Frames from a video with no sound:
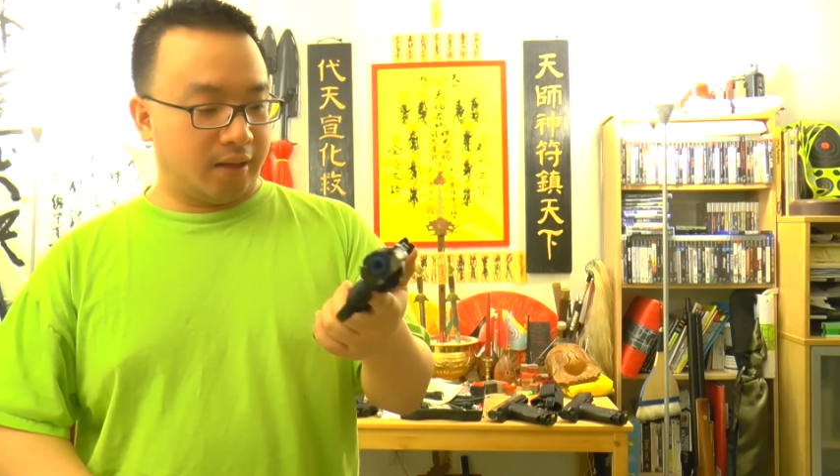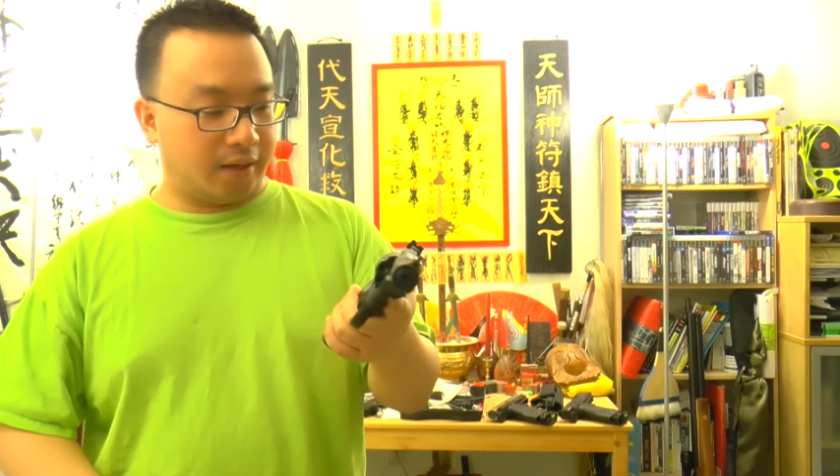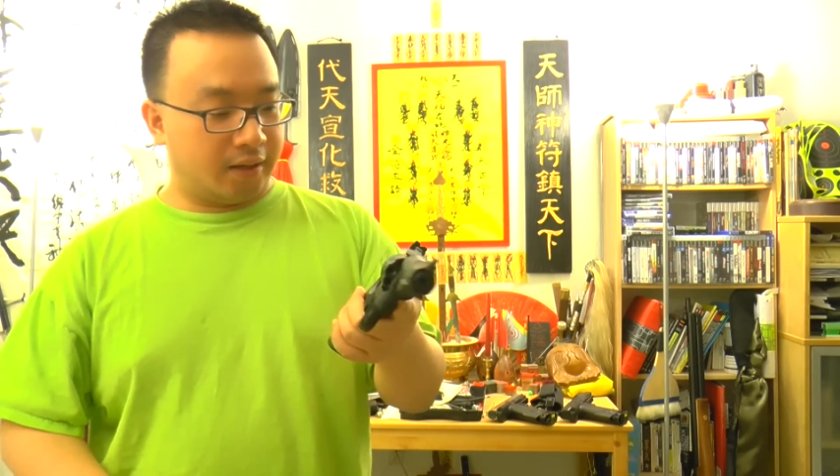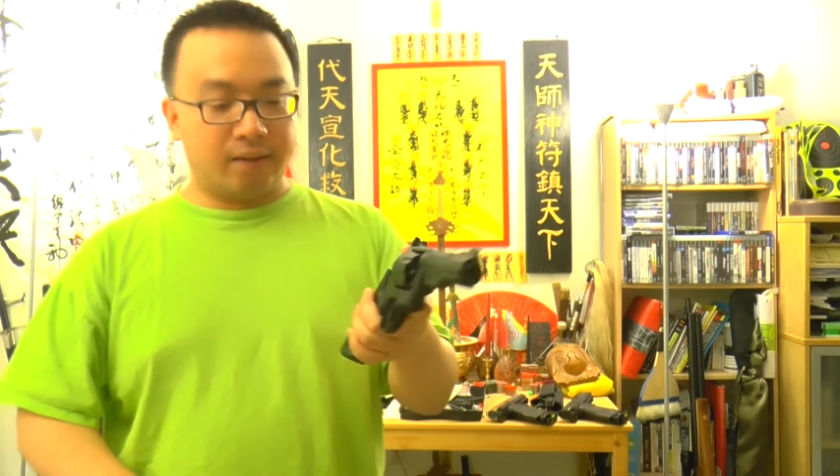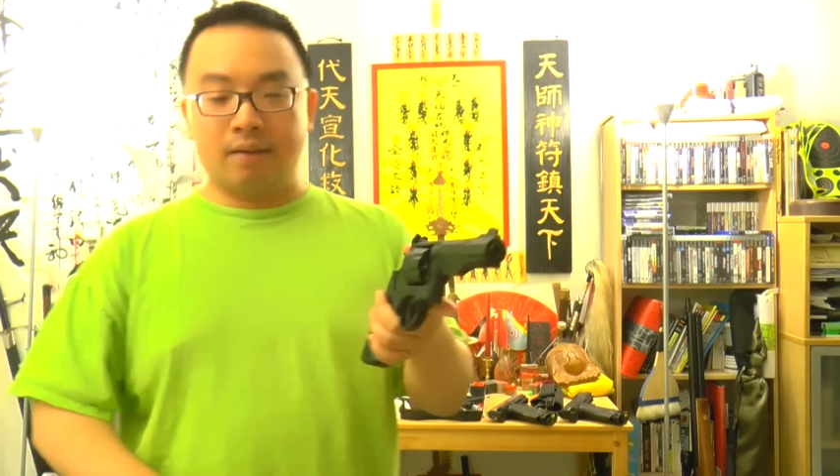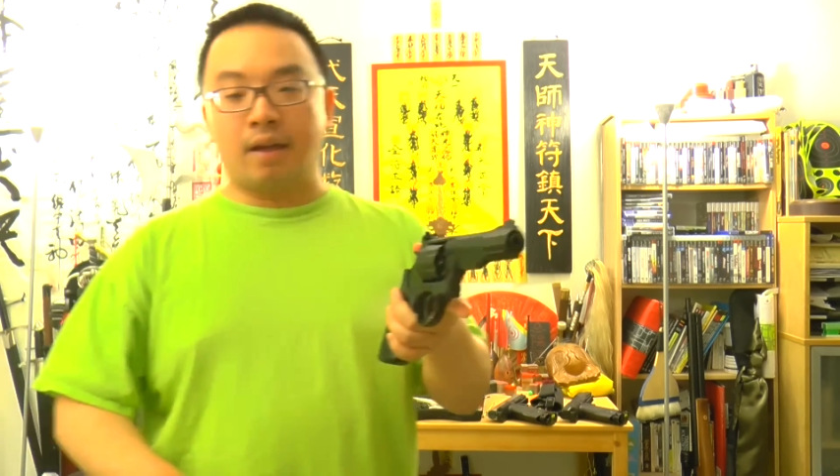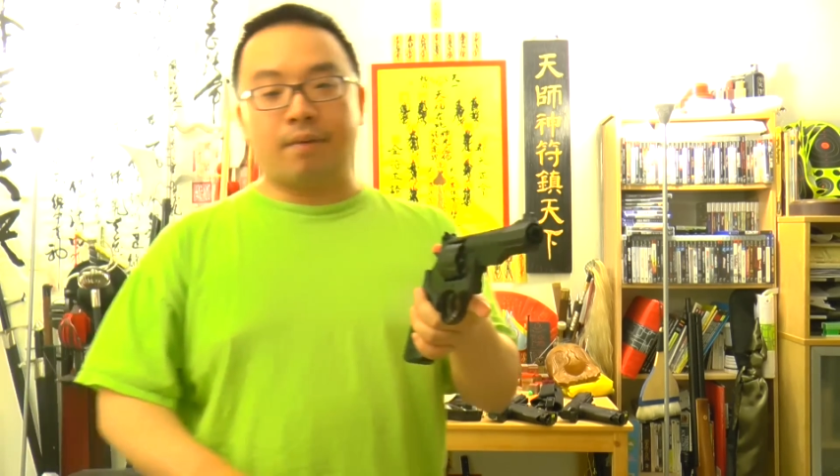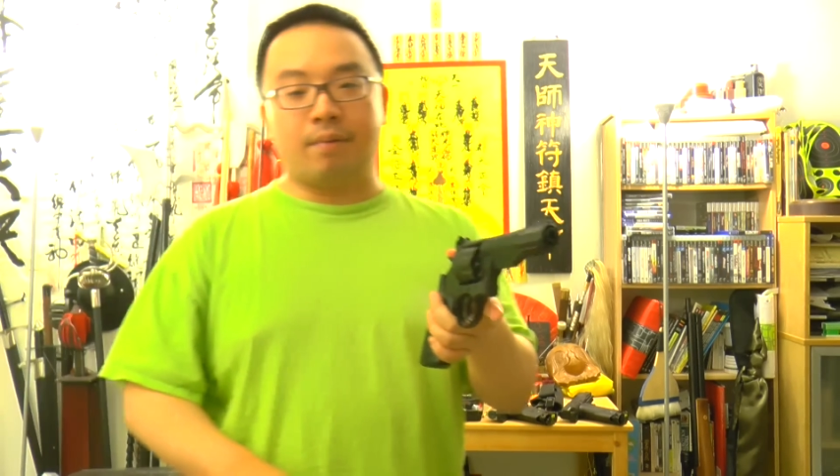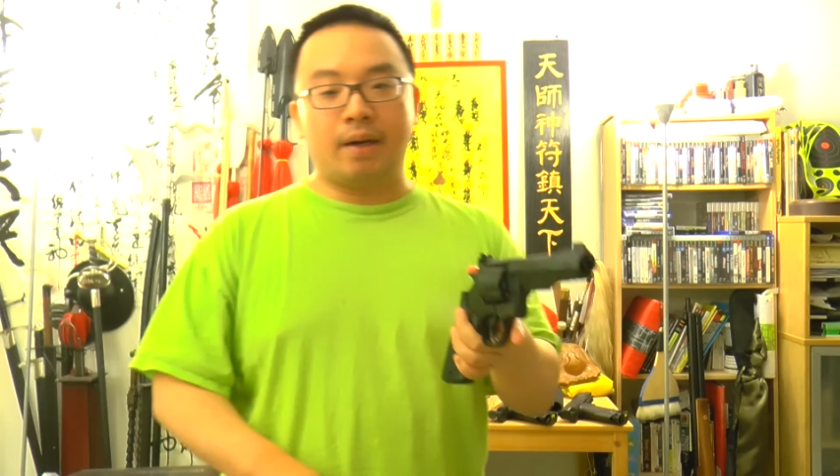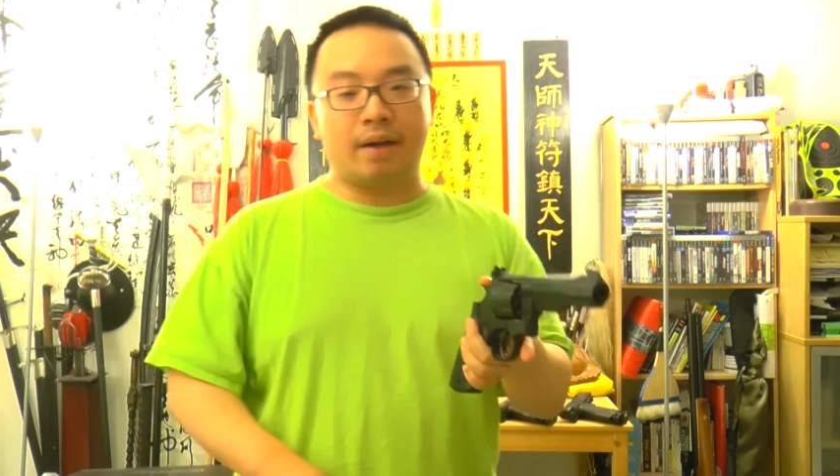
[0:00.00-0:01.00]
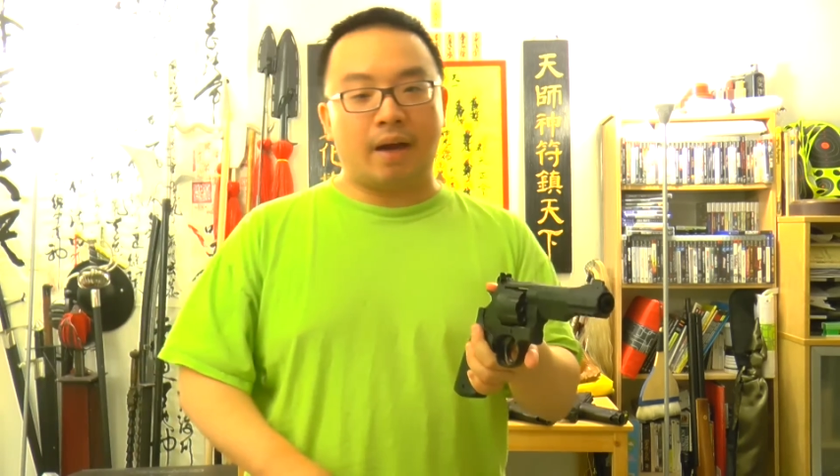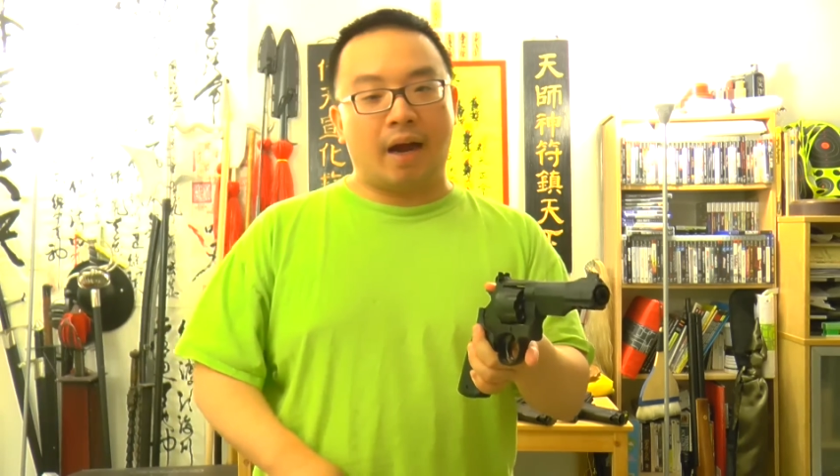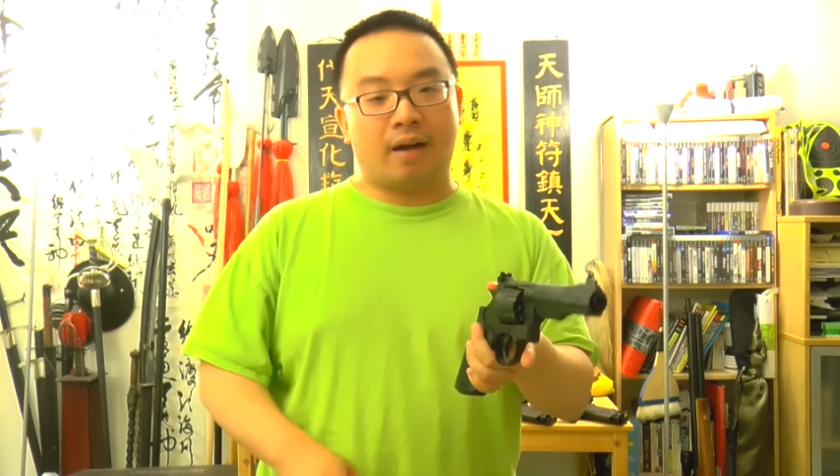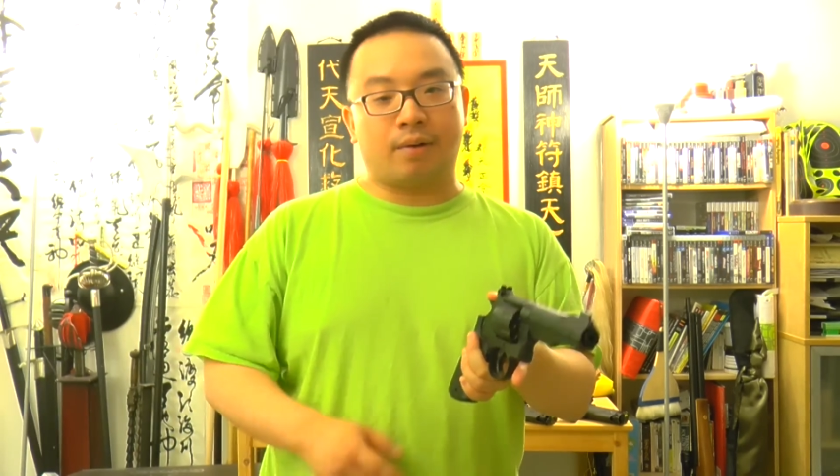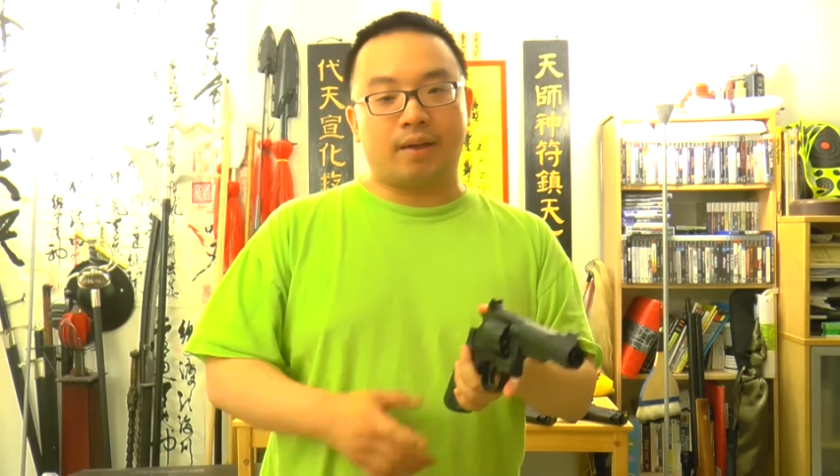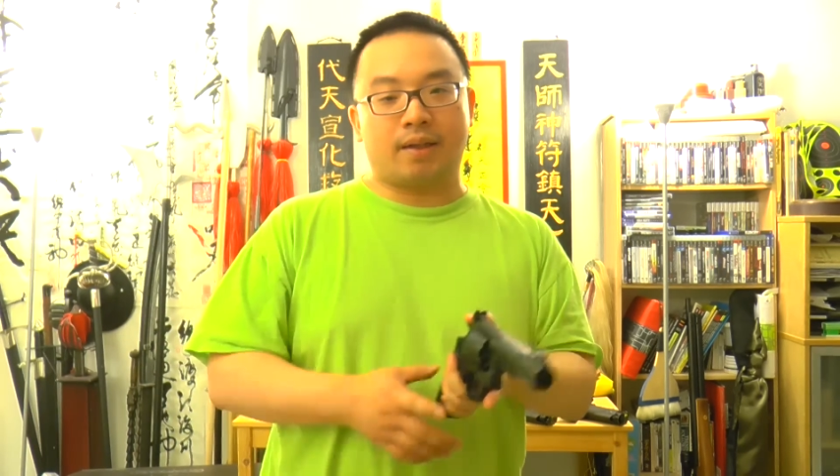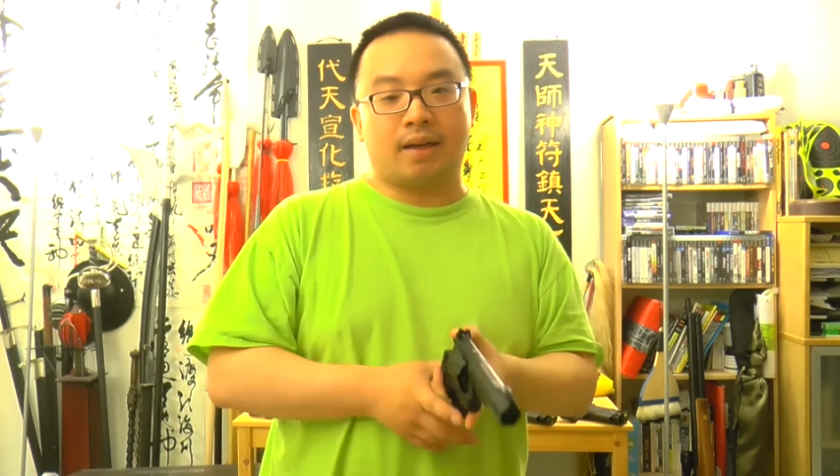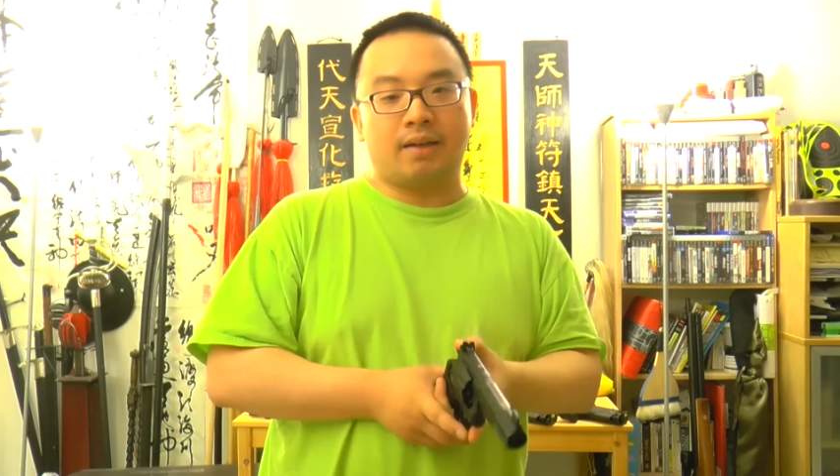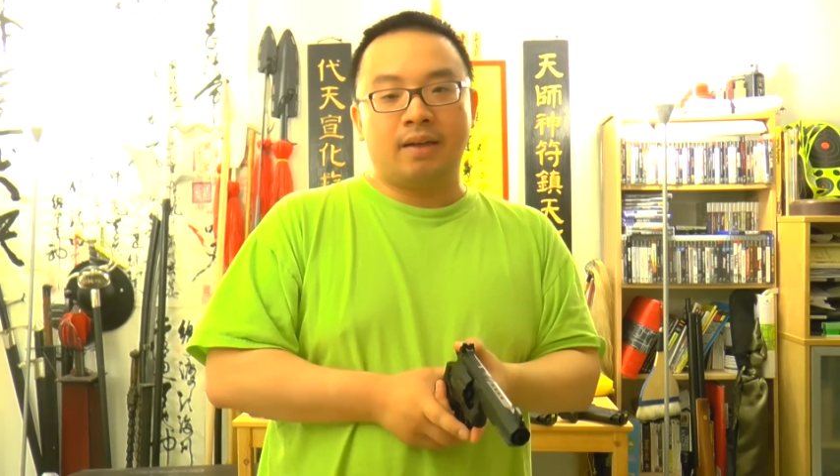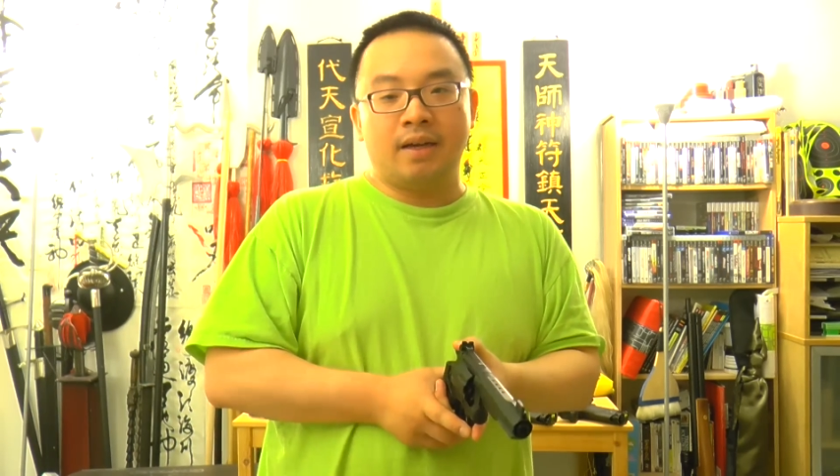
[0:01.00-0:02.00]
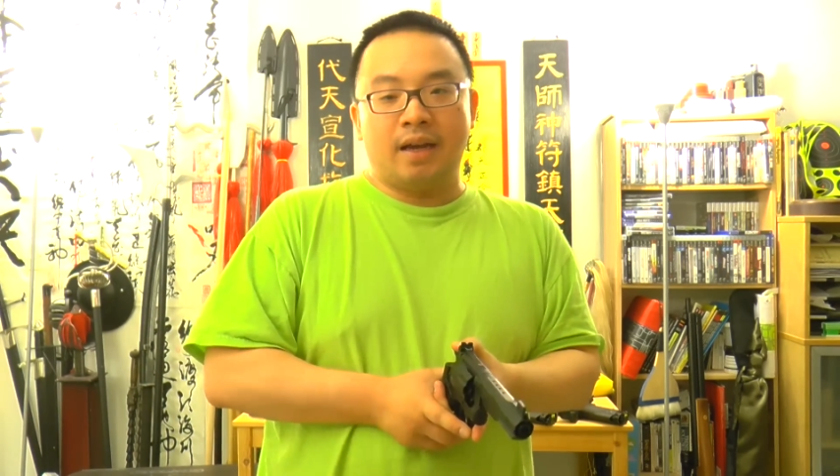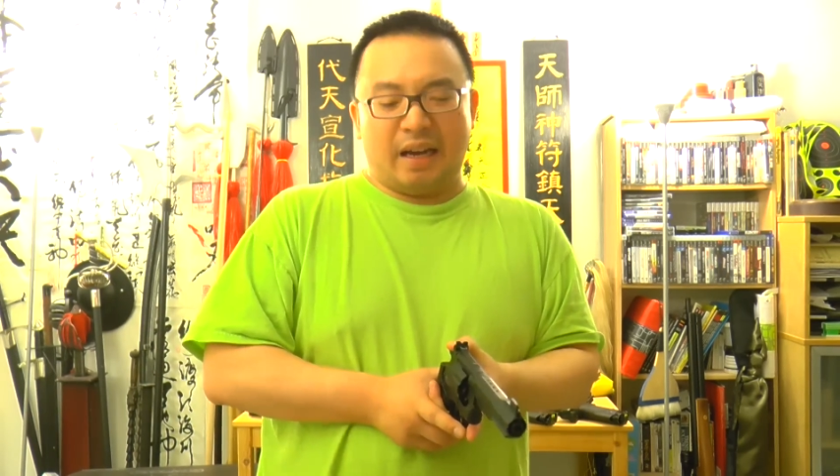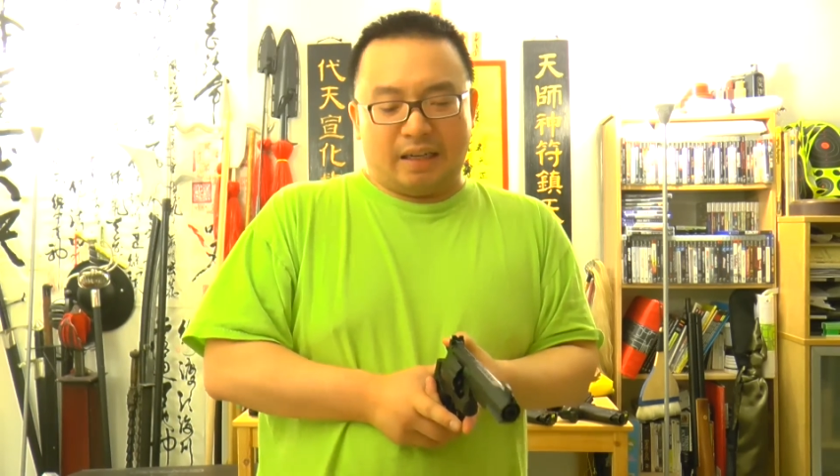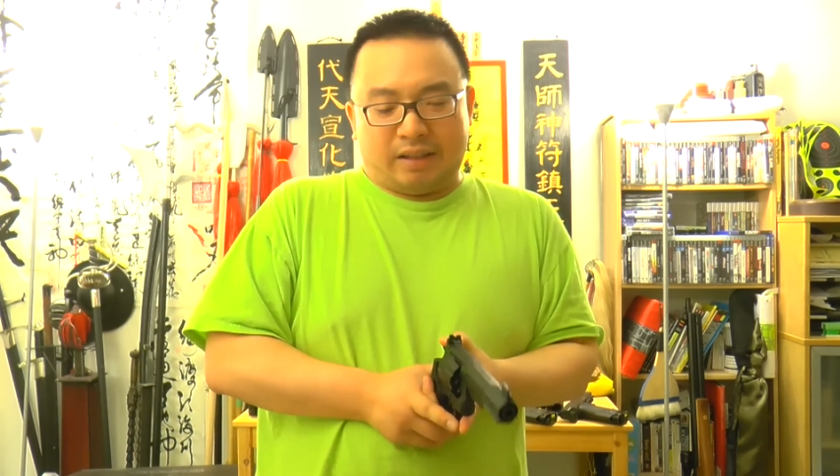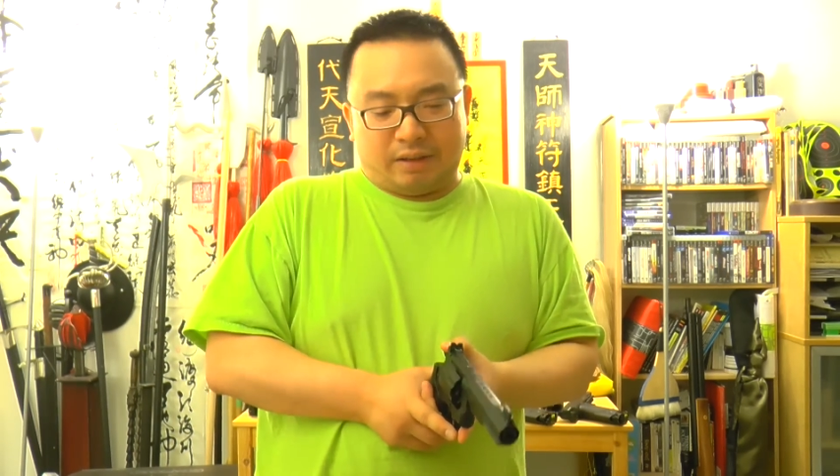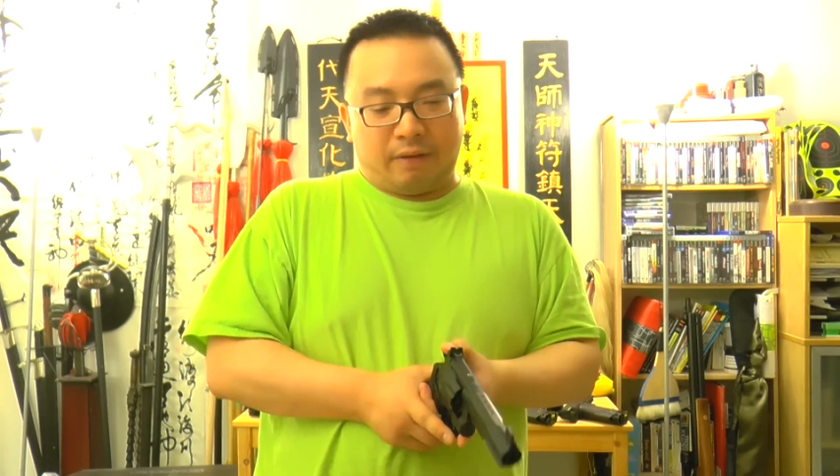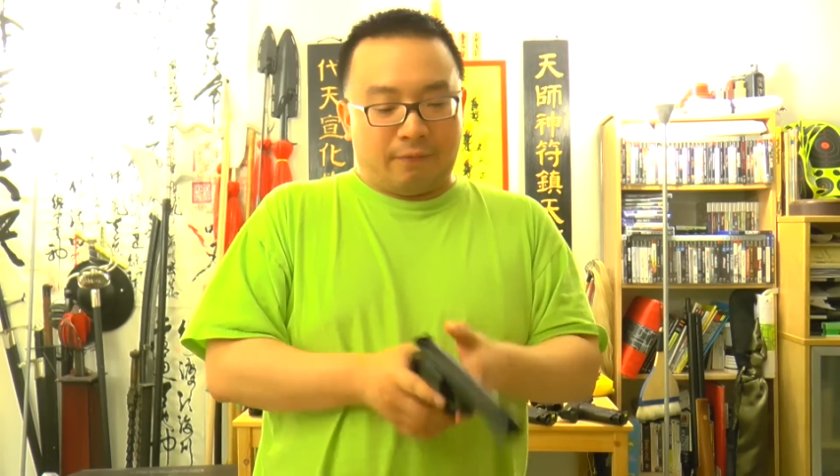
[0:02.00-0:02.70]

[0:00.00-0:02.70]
Like, it's not a really accurate gun, and it's a